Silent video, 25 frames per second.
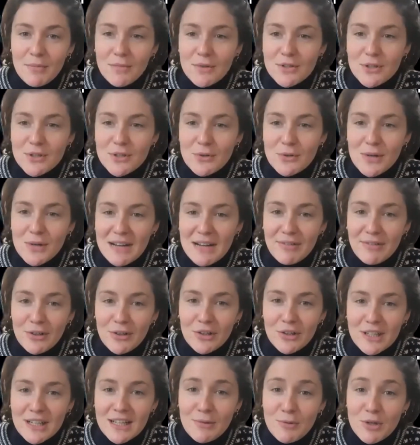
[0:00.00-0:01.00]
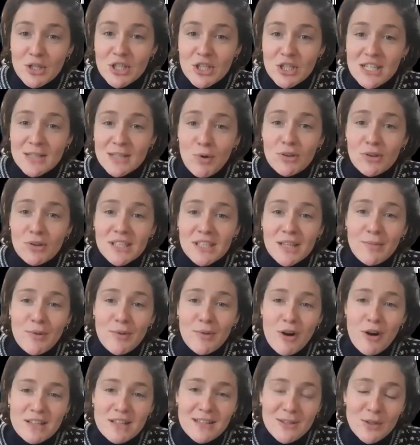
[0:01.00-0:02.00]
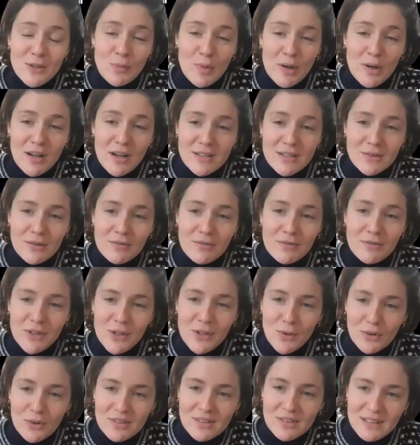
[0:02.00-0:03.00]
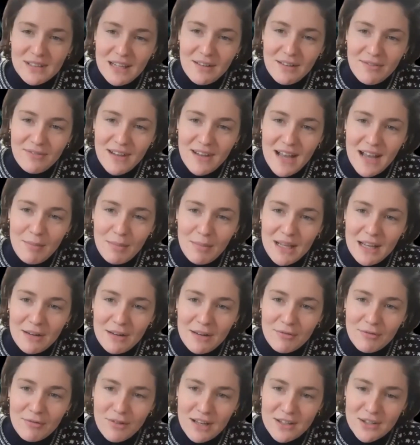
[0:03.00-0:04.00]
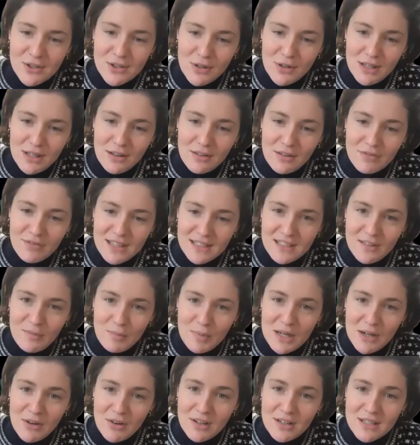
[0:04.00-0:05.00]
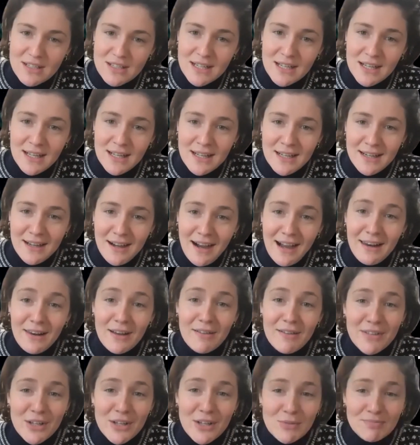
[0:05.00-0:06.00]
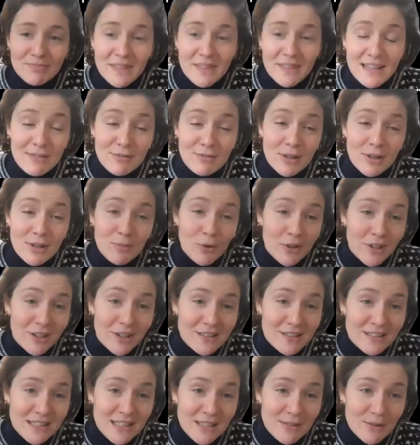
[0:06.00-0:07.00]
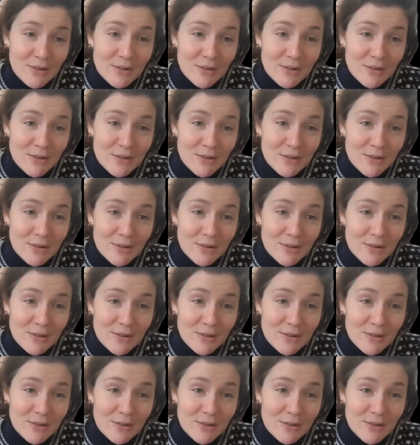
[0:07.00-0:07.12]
do have a look at it, which is: what summarizes your personal view on seeing family and friends during the festive period? I love you, and therefore I'm not going to see you at